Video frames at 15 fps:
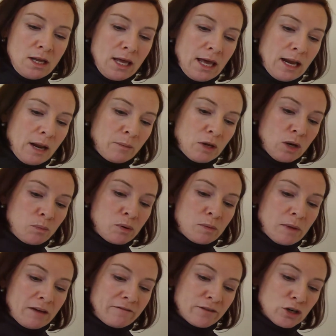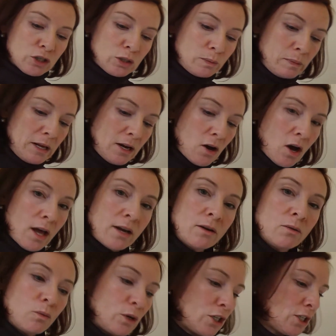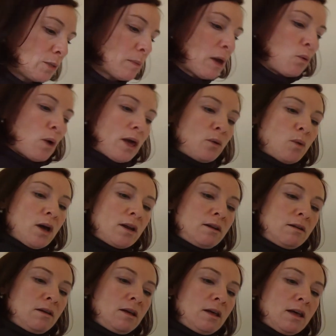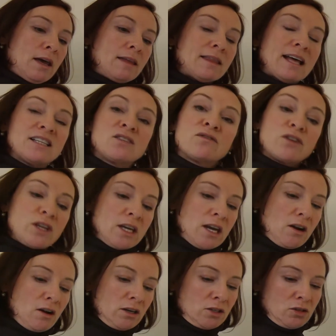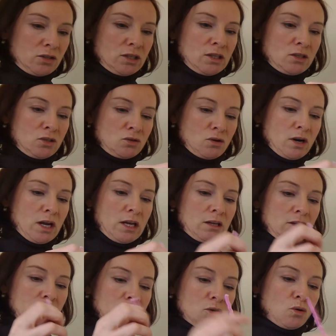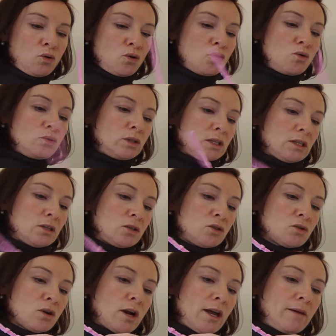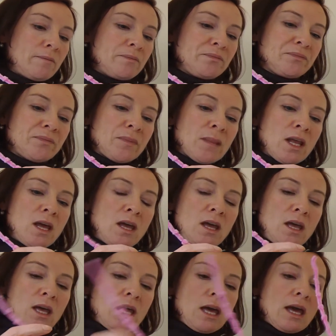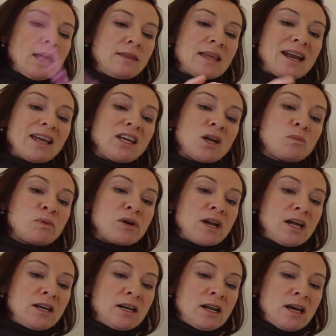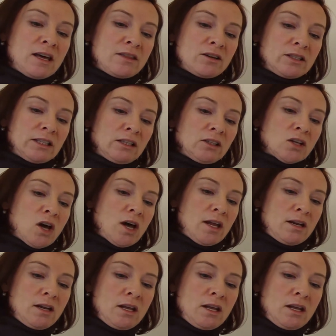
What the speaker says: and I'm going to put my first bead on, which is my white one, and that's for the characters in the story. So who's in the story? And then I'm going to put another little knot.